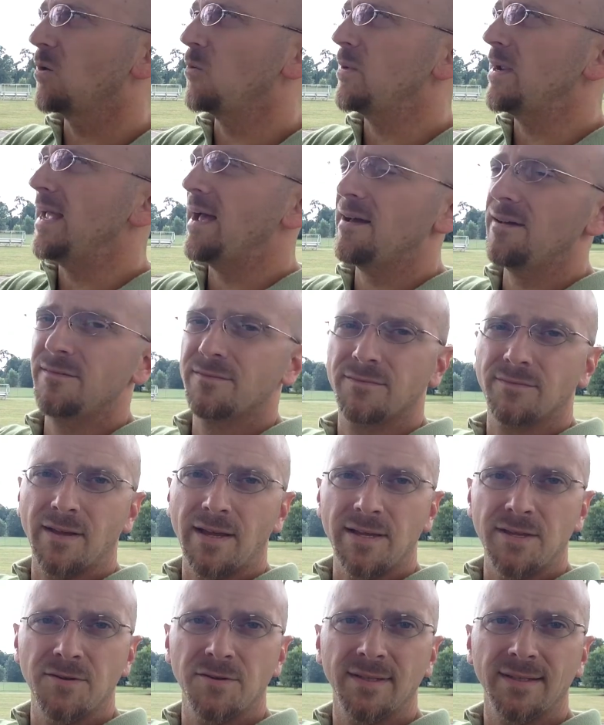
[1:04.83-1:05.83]
We have
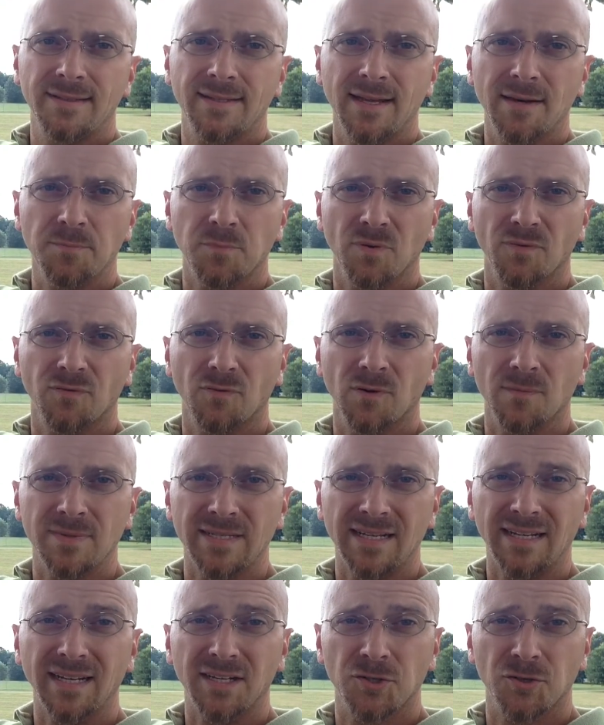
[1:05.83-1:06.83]
a unit that
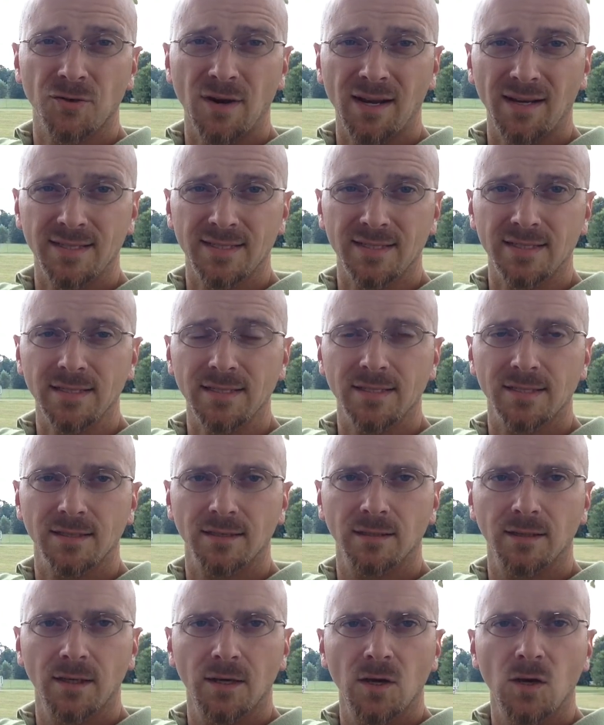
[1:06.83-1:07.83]
performs electrolysis,
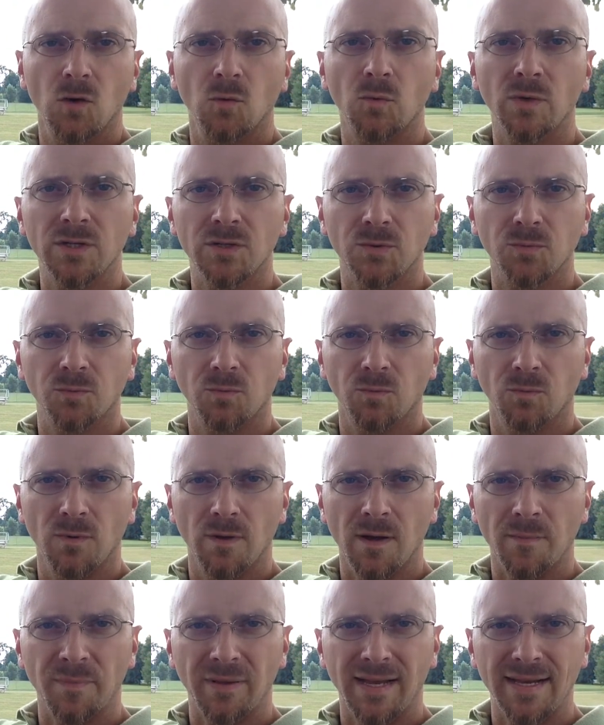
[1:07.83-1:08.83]
which
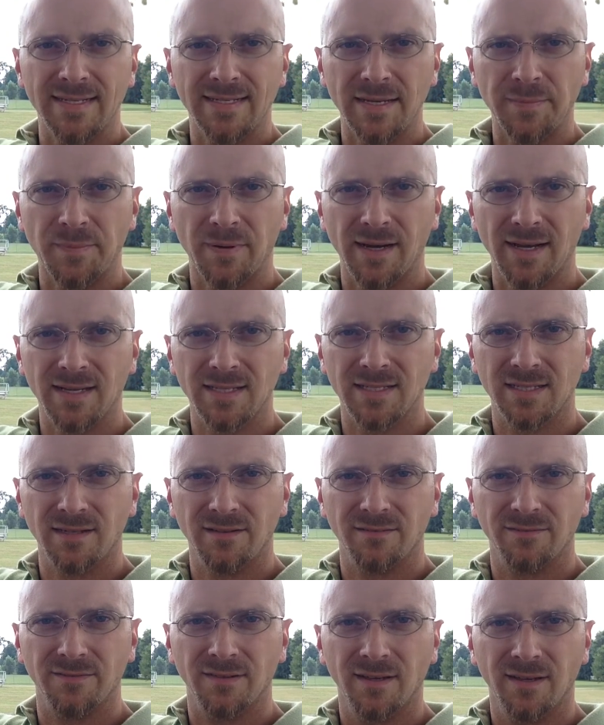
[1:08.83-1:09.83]
applies a
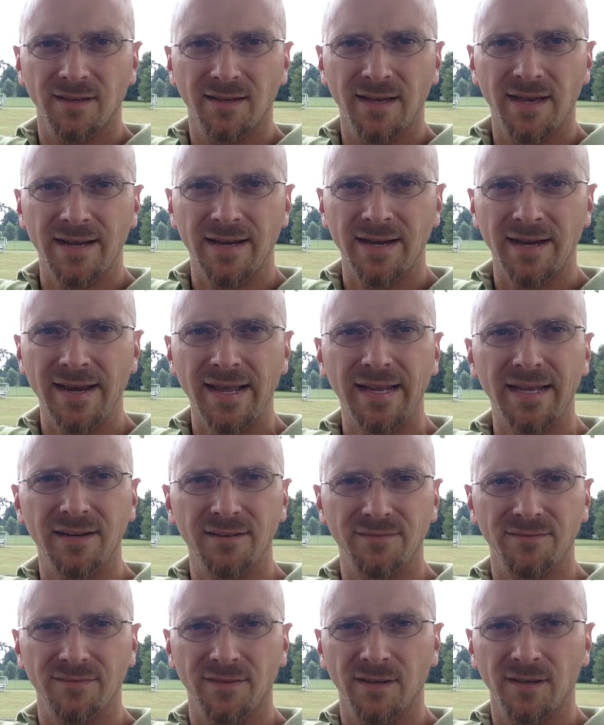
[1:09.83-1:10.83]
positive and a
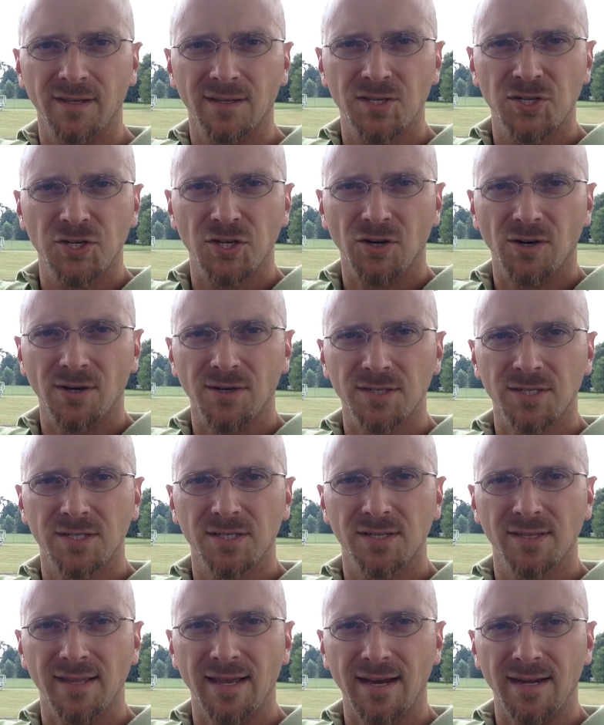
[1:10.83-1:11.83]
negative charge
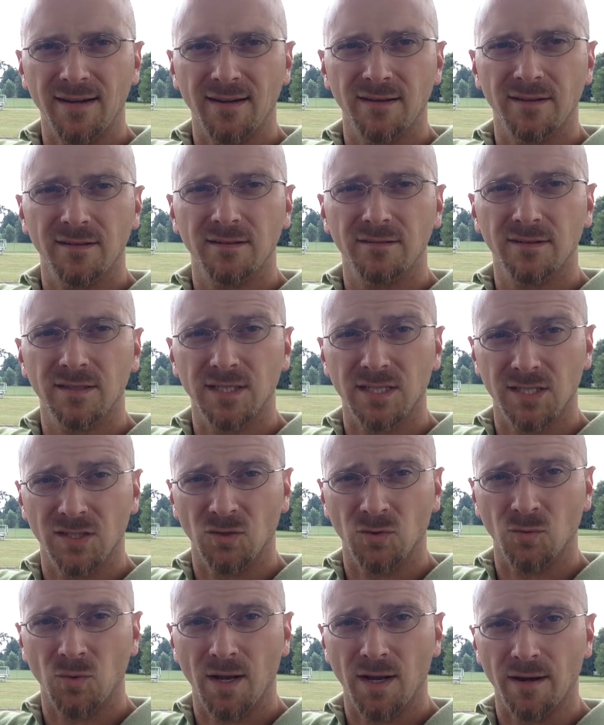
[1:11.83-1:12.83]
to that
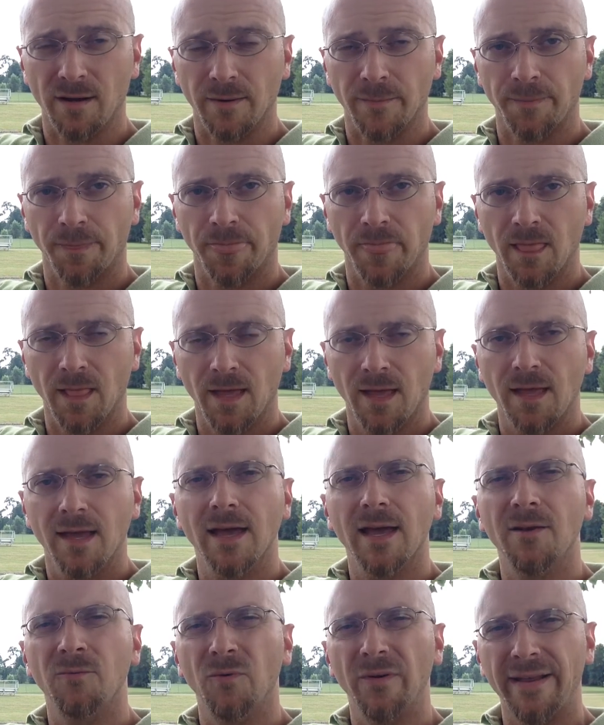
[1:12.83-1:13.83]
distilled water.
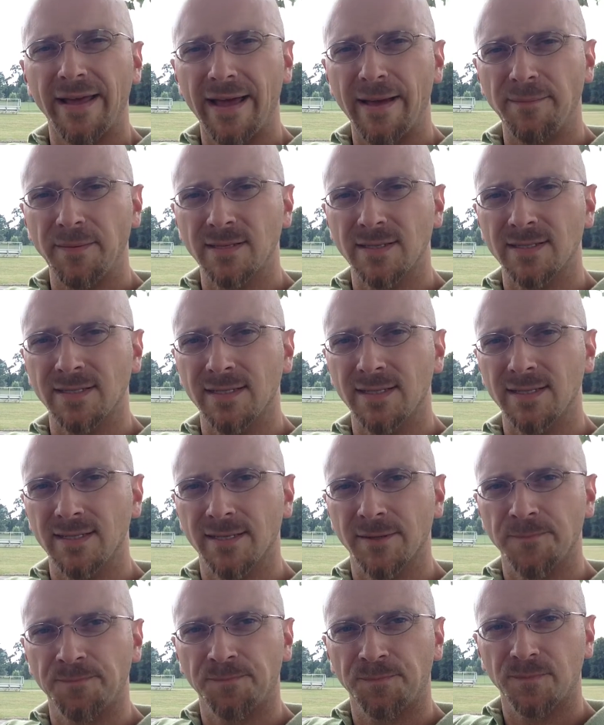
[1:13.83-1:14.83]
And what happens
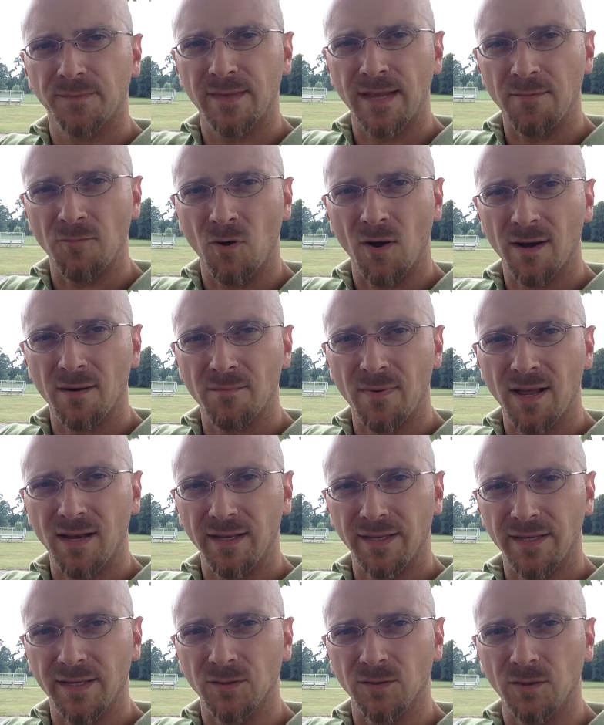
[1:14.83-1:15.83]
is that water
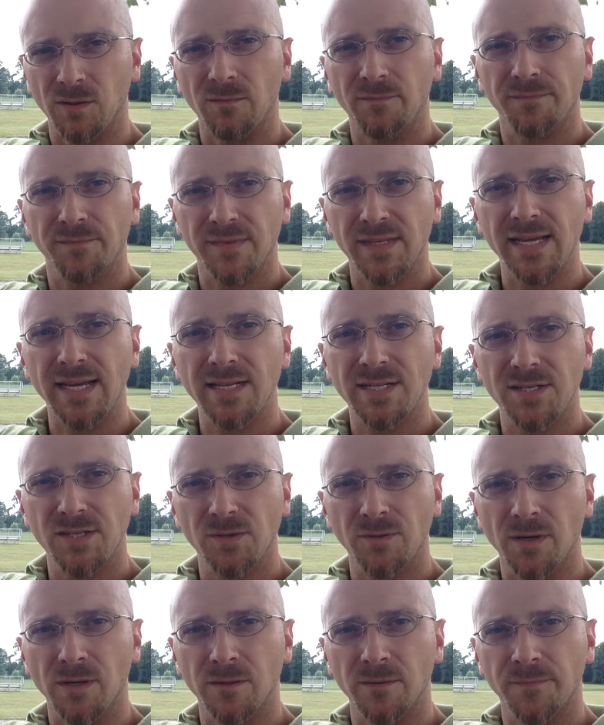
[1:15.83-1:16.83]
molecule, the
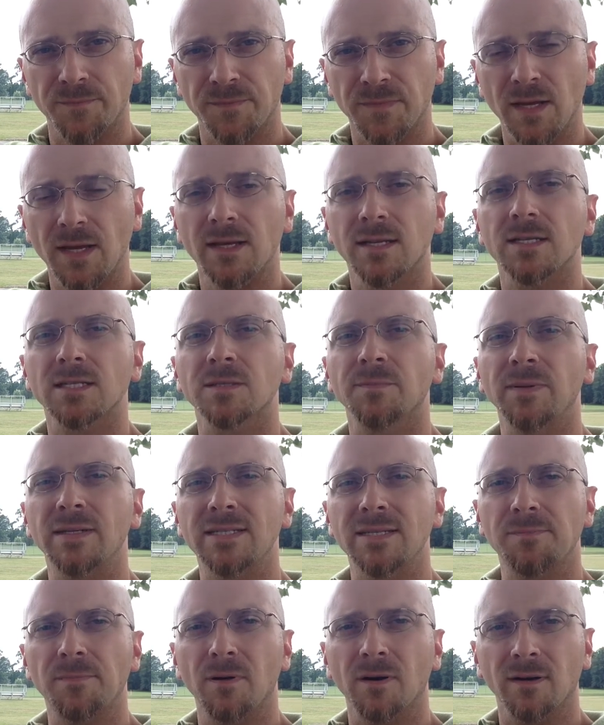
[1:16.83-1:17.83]
H2O,
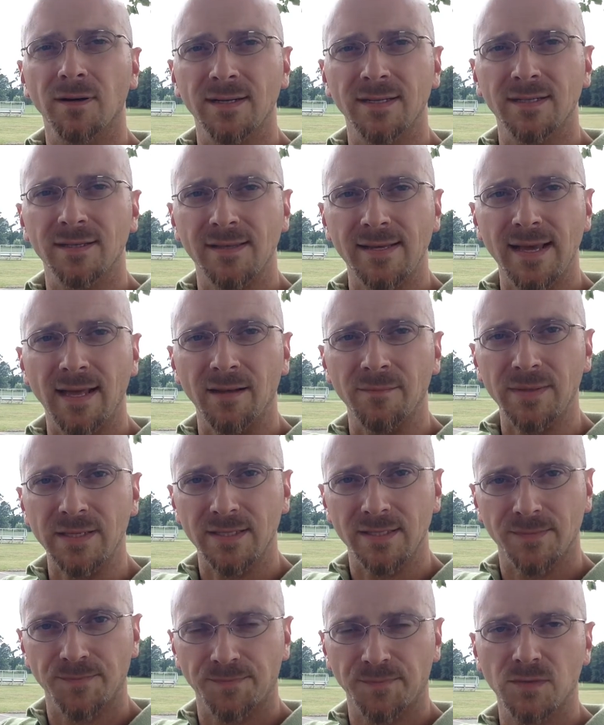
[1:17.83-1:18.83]
splits apart into the
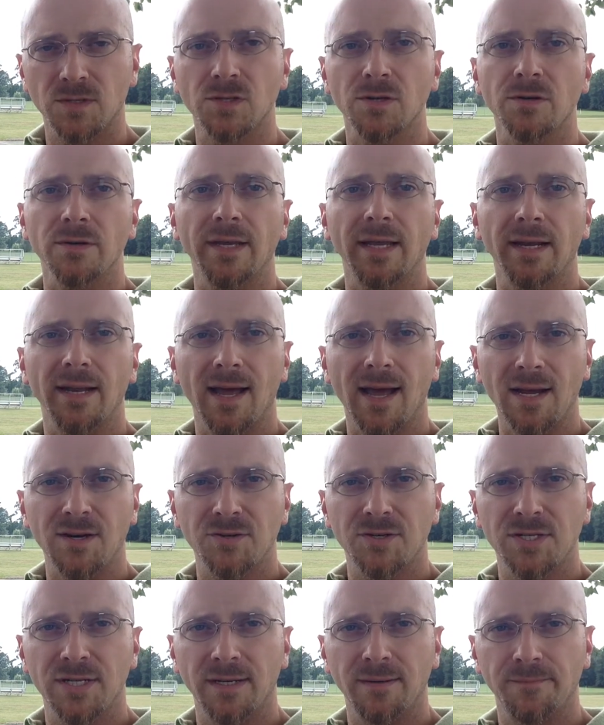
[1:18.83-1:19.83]
elements. So you get
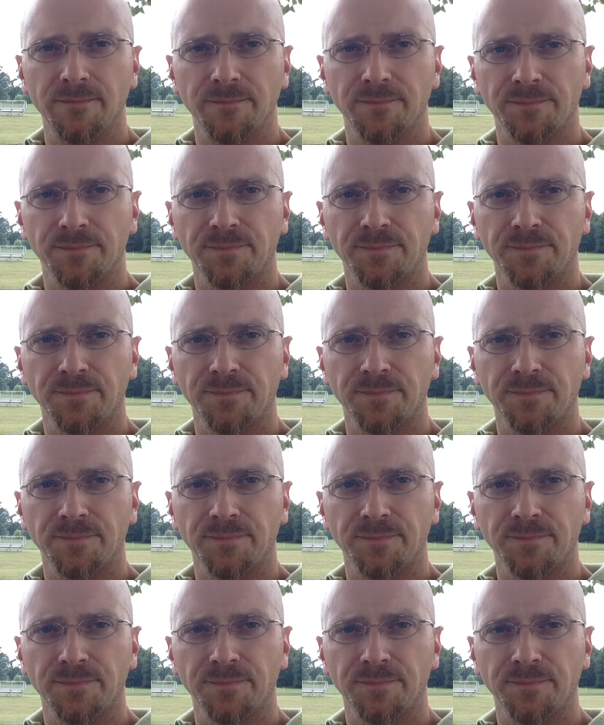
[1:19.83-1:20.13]
hydrogen